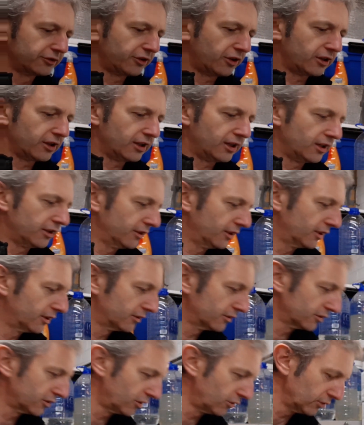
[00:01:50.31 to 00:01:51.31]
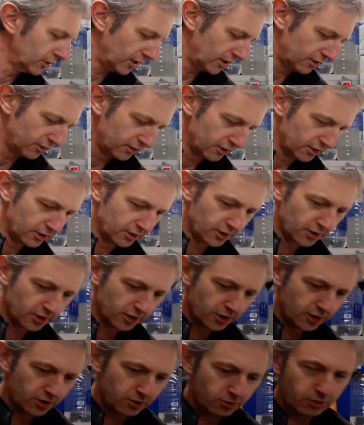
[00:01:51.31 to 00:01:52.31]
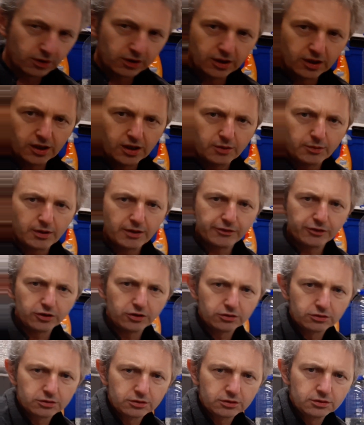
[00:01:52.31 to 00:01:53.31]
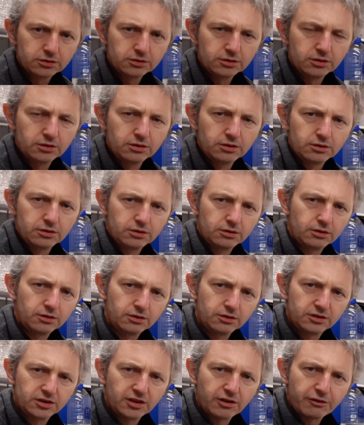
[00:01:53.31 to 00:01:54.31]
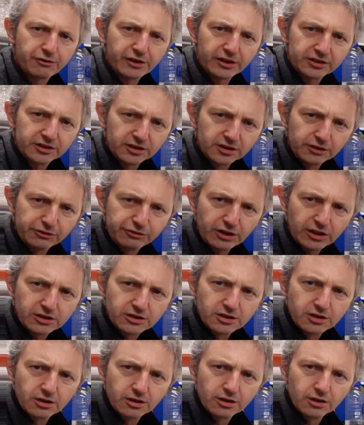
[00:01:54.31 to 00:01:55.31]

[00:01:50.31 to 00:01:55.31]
for it, aren't they? So yeah, we'll have a look, see if it fits in the fridge.